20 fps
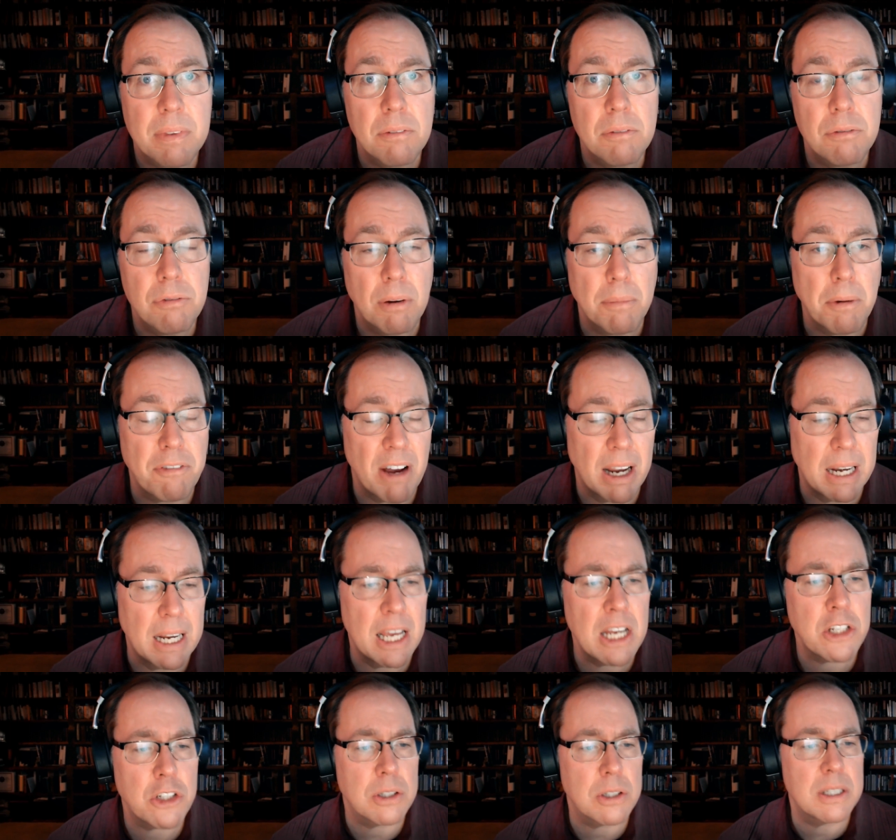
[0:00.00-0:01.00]
from a
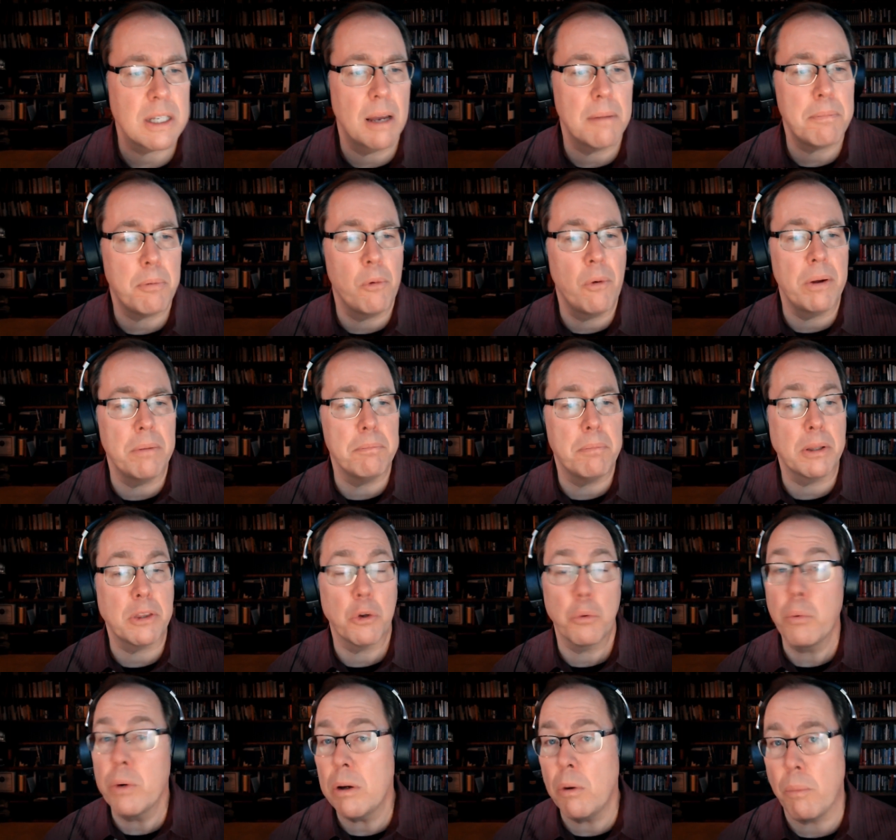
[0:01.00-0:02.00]
financial standpoint, but the
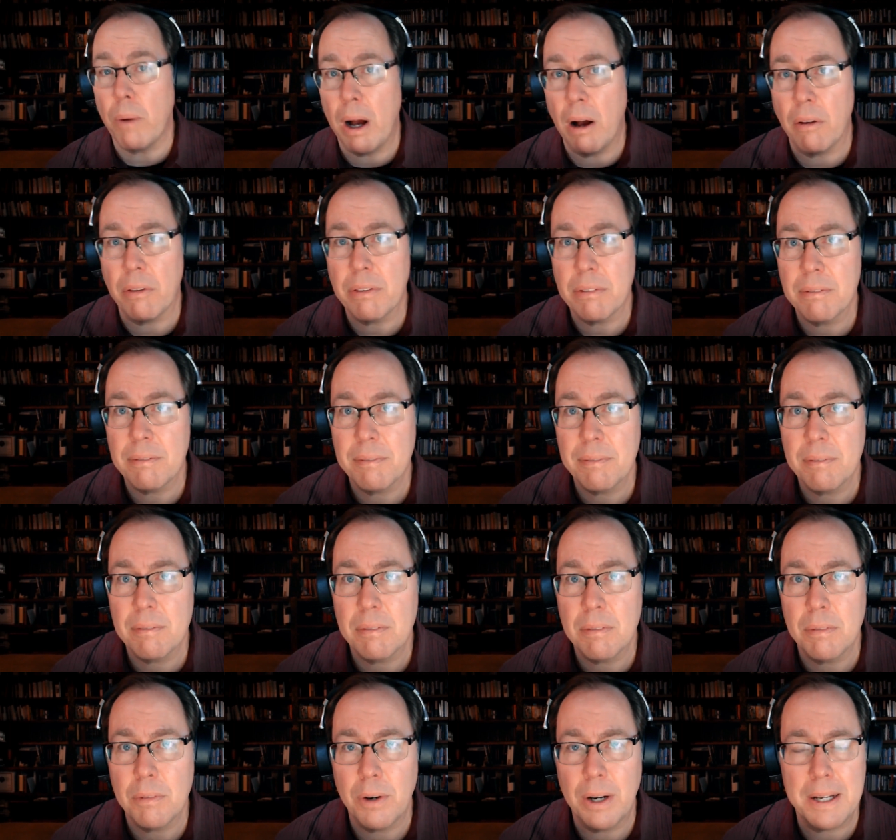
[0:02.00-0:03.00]
real wealth,
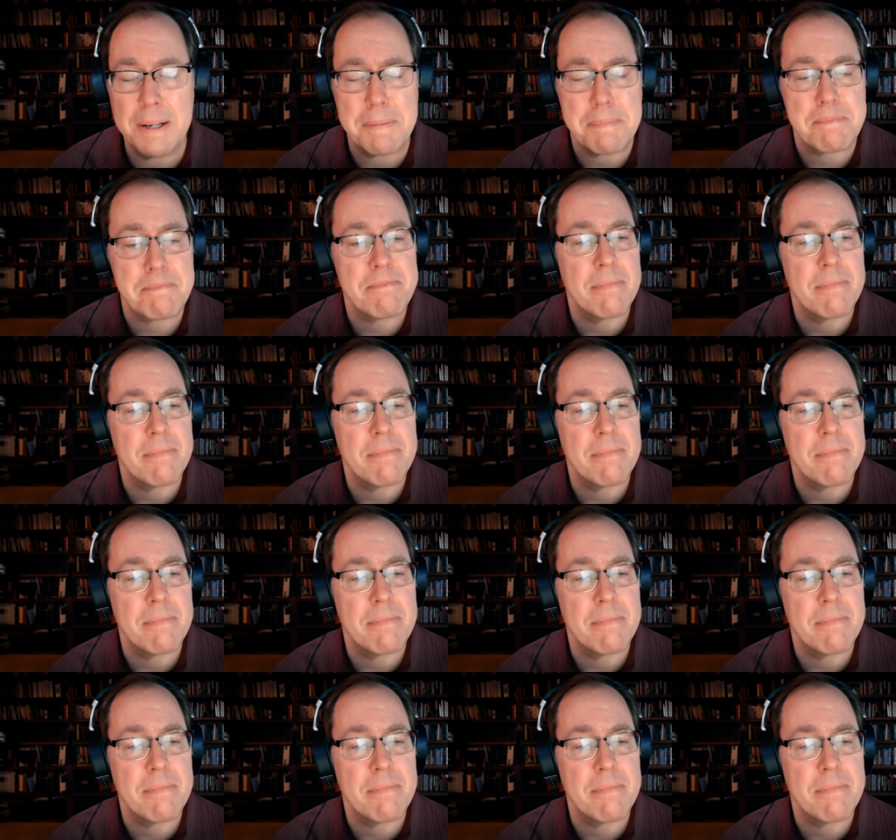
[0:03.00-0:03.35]
right?